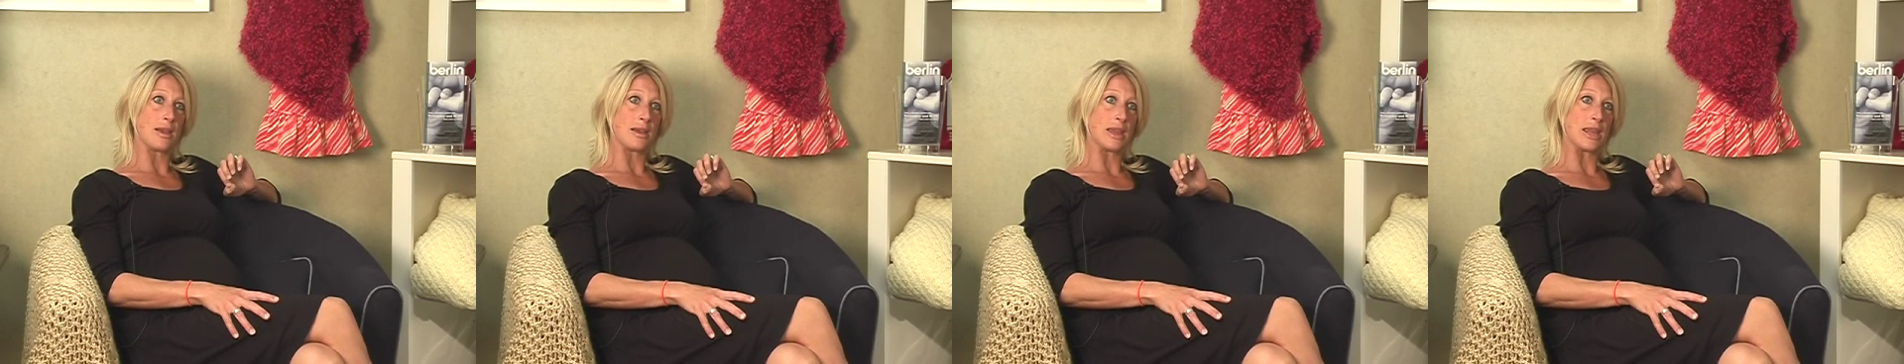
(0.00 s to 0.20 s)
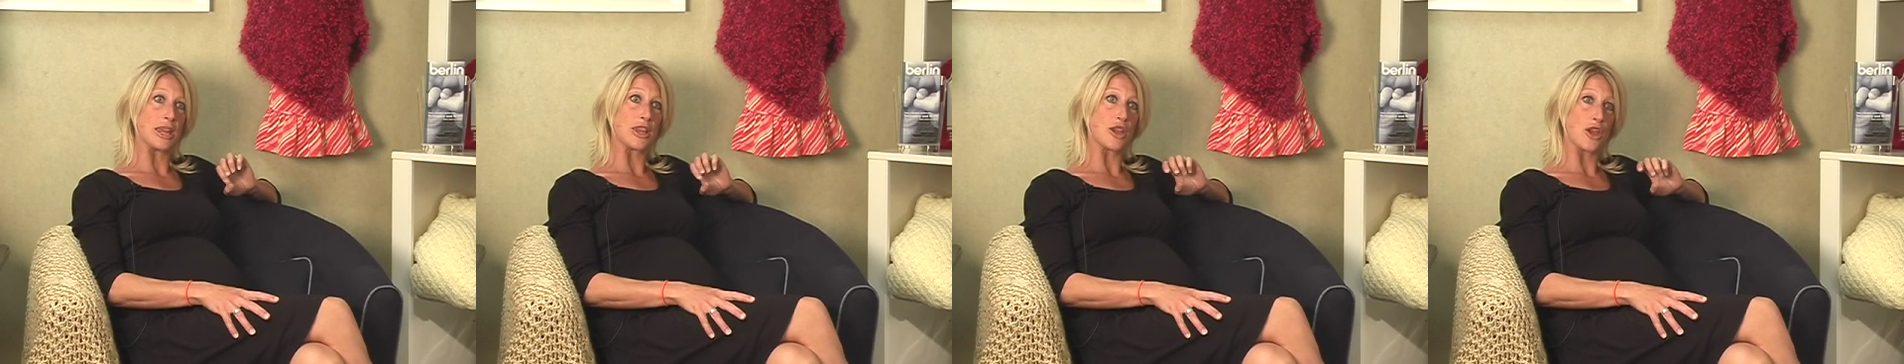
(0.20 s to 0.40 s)

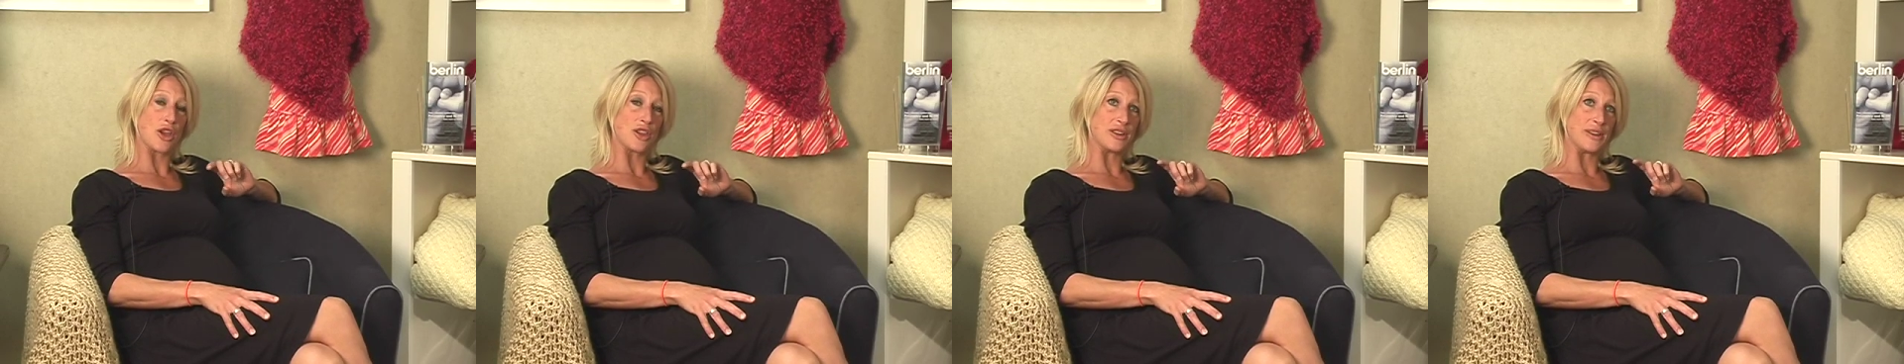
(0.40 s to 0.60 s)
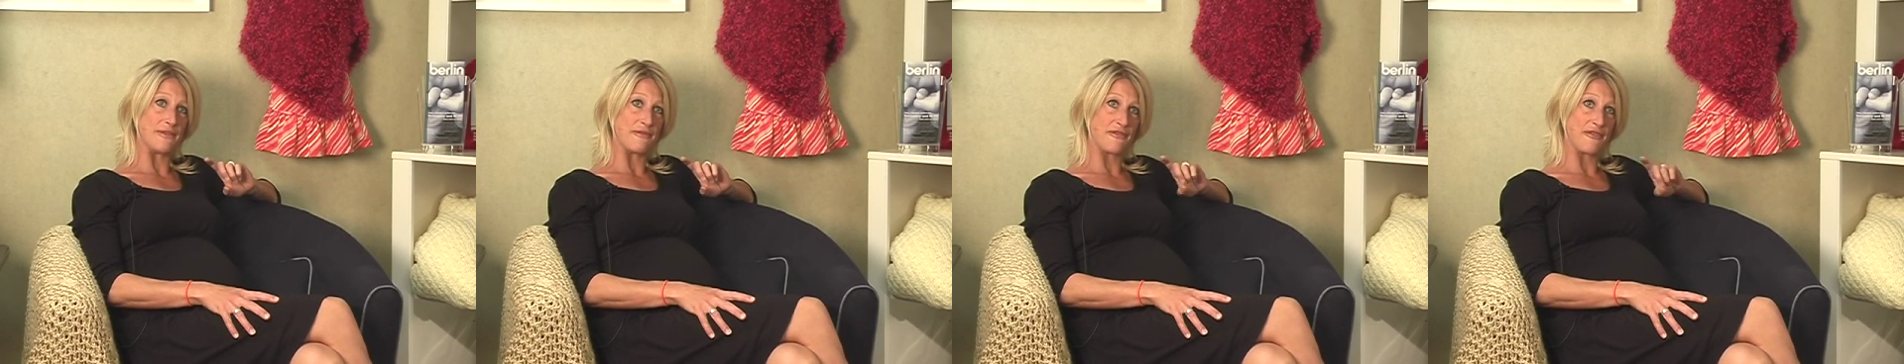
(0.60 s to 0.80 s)

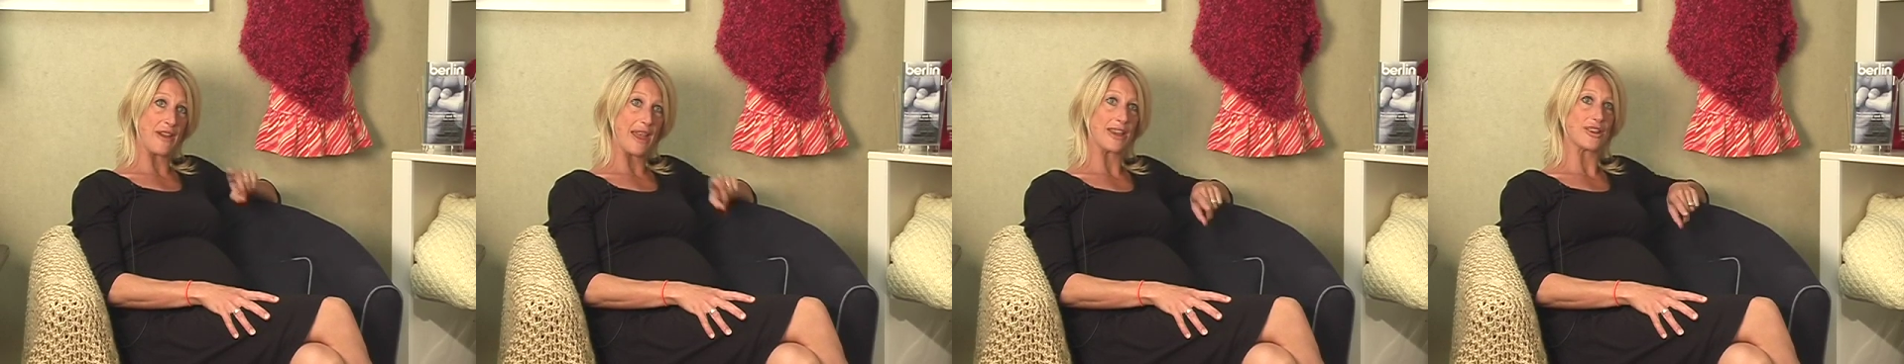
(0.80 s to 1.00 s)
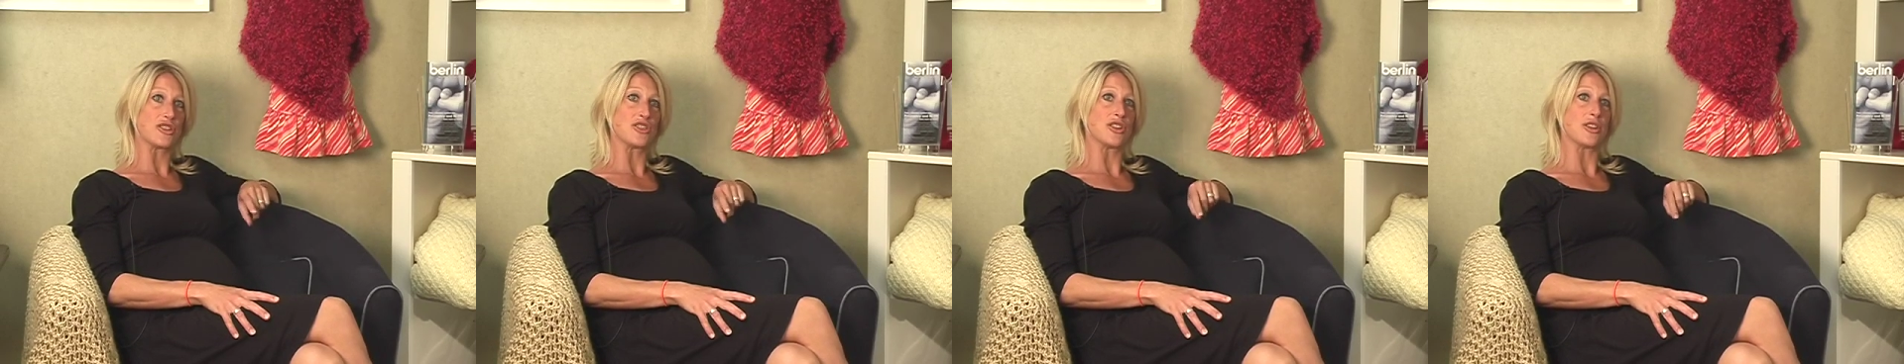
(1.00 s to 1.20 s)
incurred an
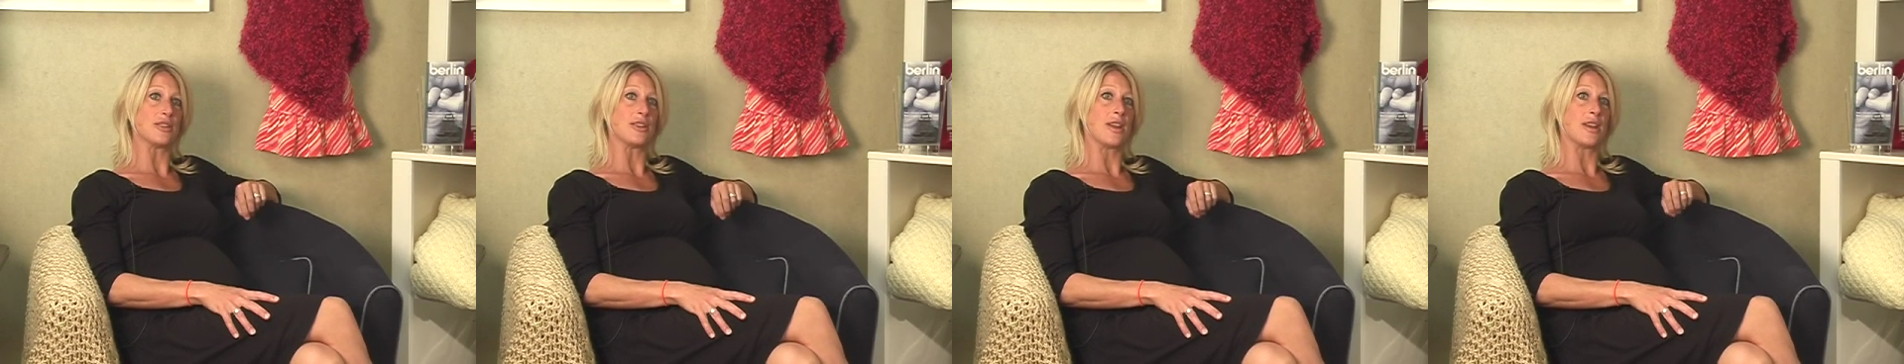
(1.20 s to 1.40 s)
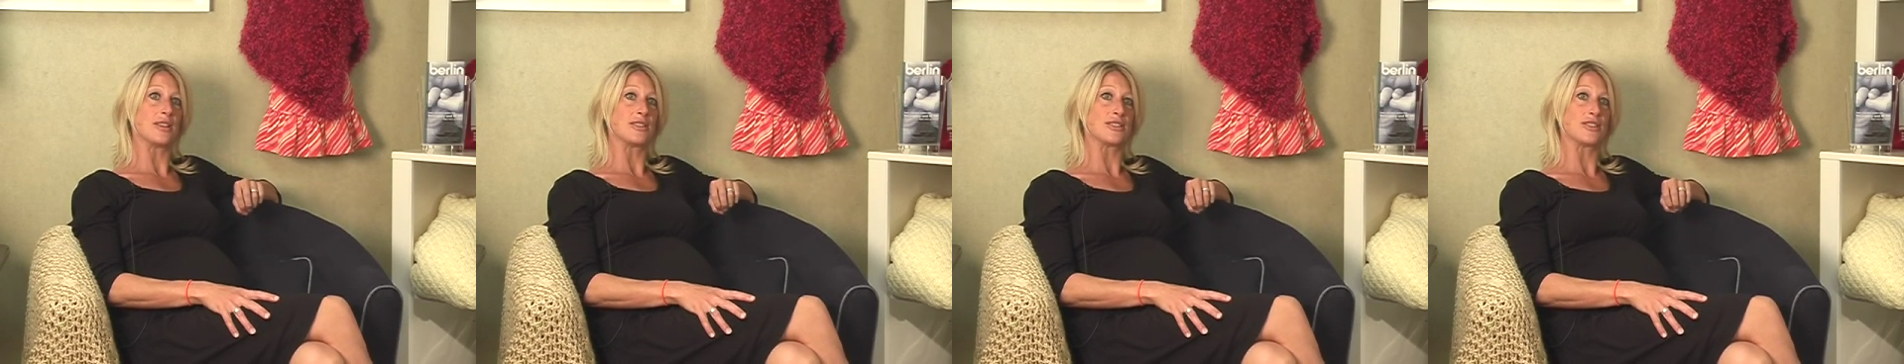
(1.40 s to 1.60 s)

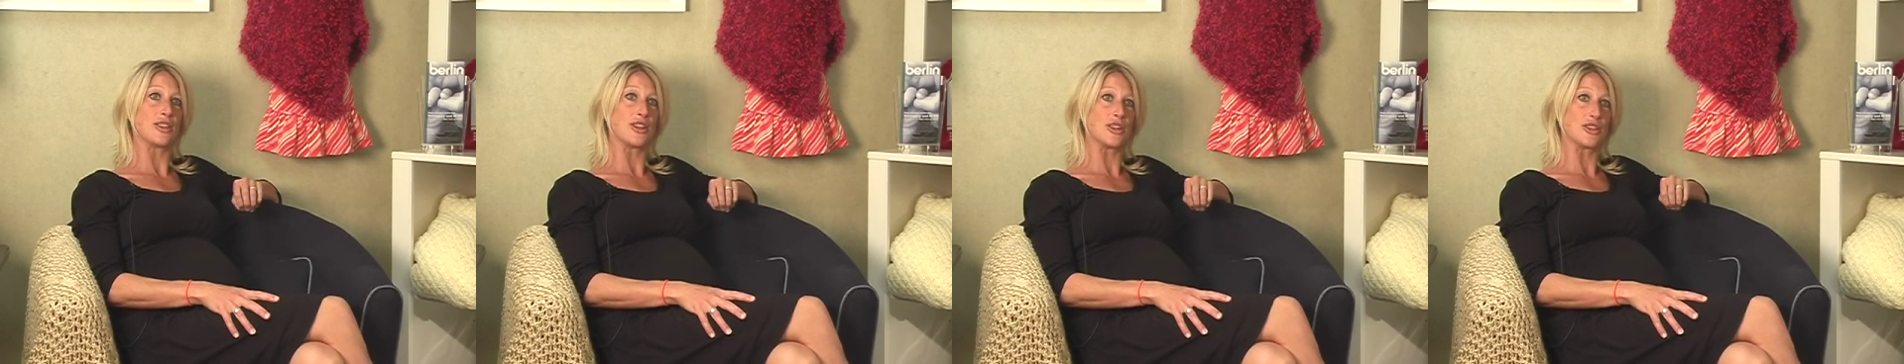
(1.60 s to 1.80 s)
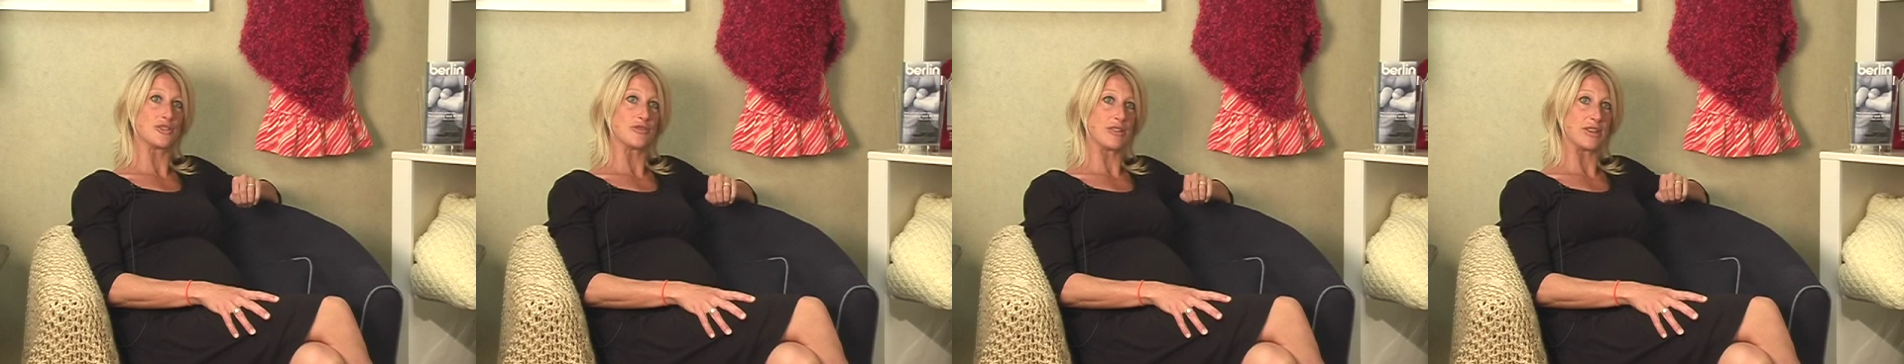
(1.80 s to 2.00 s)
infection at
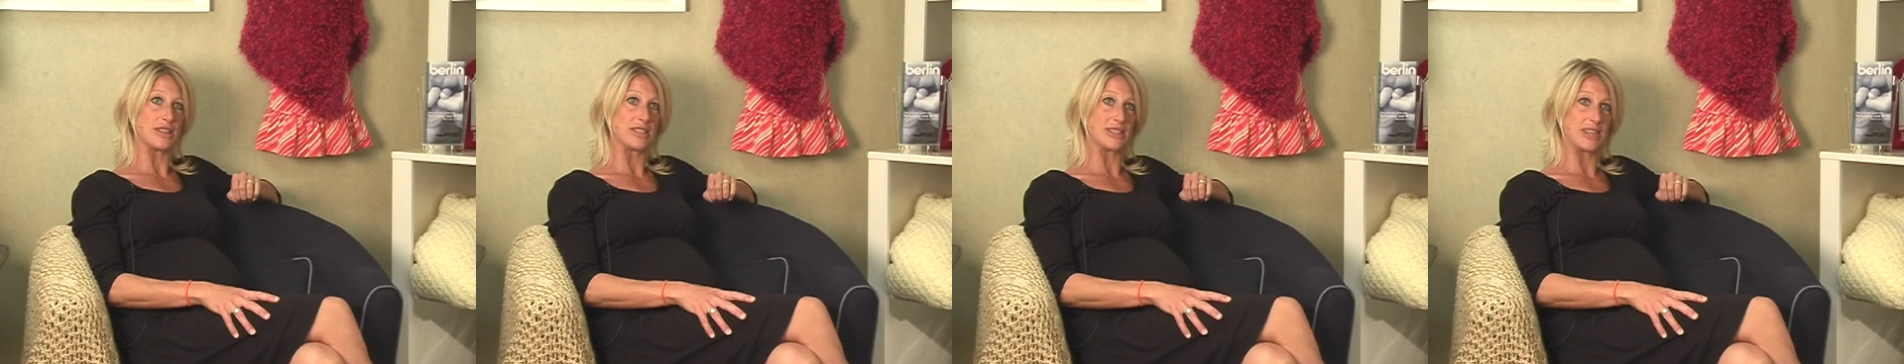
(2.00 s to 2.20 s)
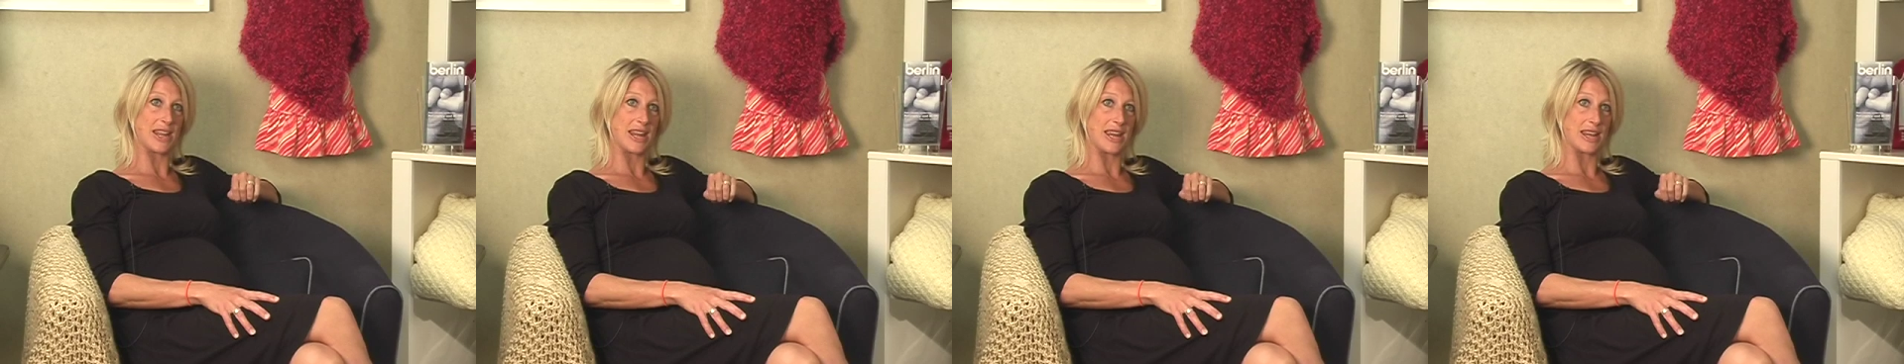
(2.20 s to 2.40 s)
surgery
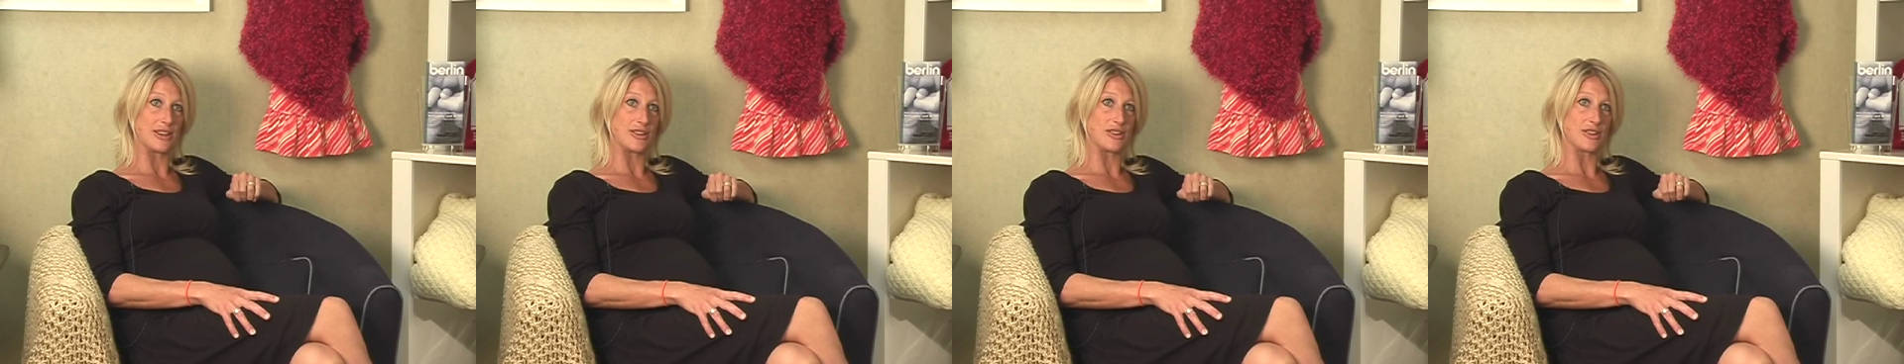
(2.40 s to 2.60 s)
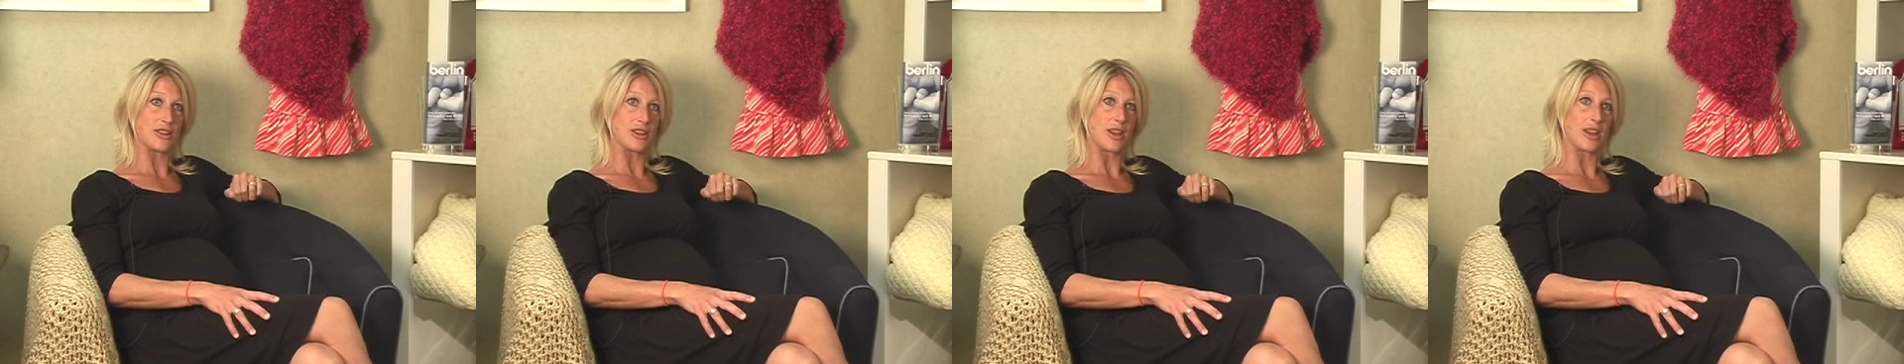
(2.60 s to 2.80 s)

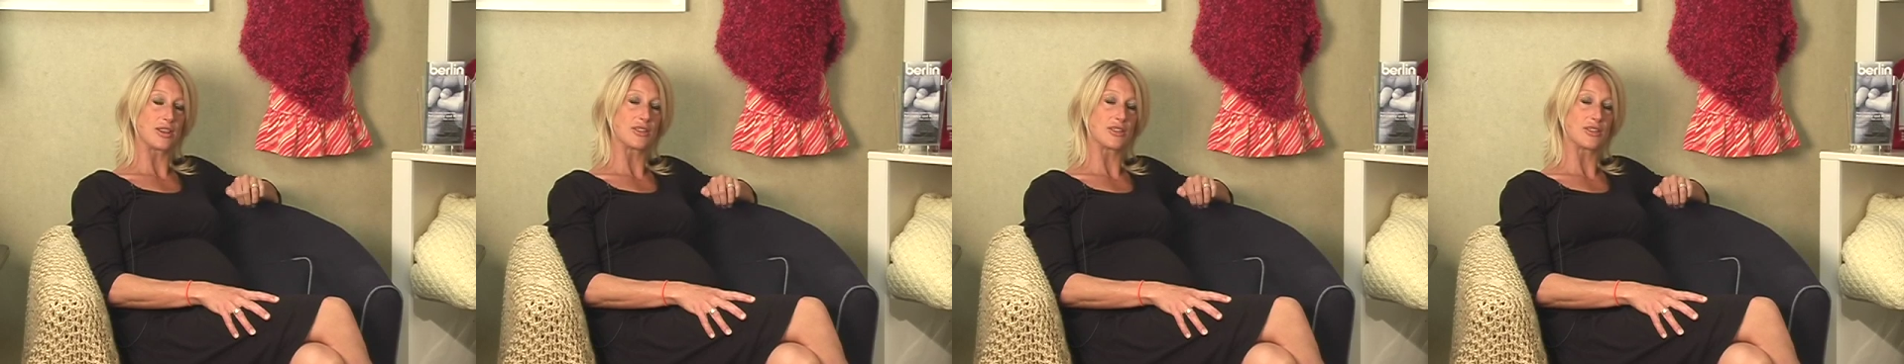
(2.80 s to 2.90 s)
stage,